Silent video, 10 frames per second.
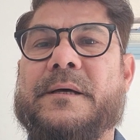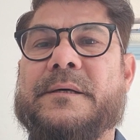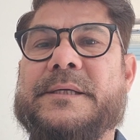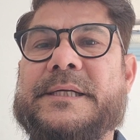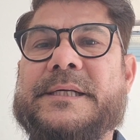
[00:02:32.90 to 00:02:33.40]

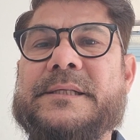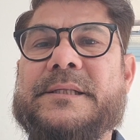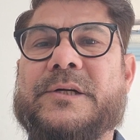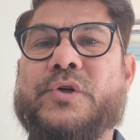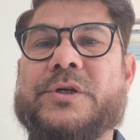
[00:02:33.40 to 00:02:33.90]

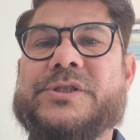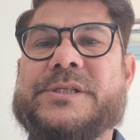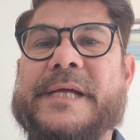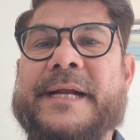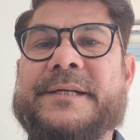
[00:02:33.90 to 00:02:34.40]
Return the
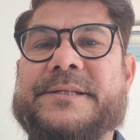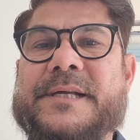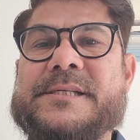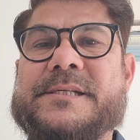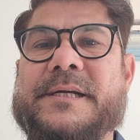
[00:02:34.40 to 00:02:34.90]
goods
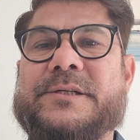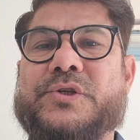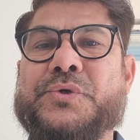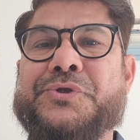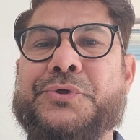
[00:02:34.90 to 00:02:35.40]

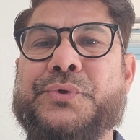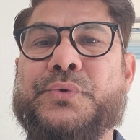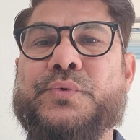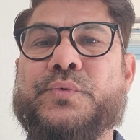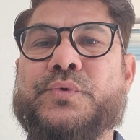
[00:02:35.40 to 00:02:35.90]
entrusted to
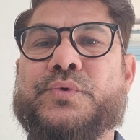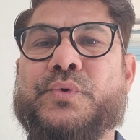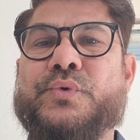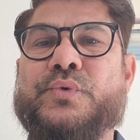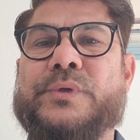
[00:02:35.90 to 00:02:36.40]
you
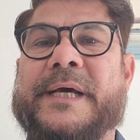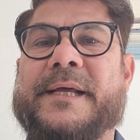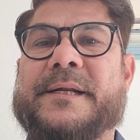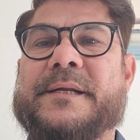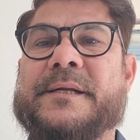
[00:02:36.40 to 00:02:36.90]
to
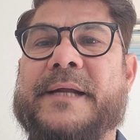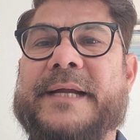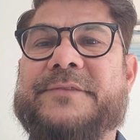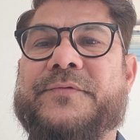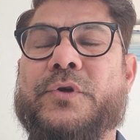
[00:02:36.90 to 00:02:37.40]
their
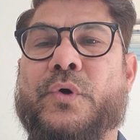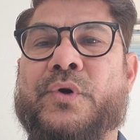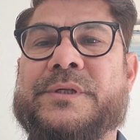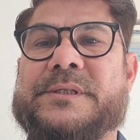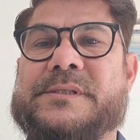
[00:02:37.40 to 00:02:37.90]
rightful
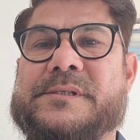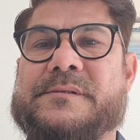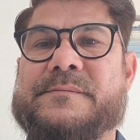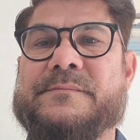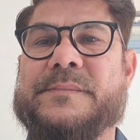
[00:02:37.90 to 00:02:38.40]

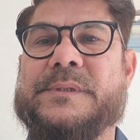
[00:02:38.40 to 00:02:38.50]
owners.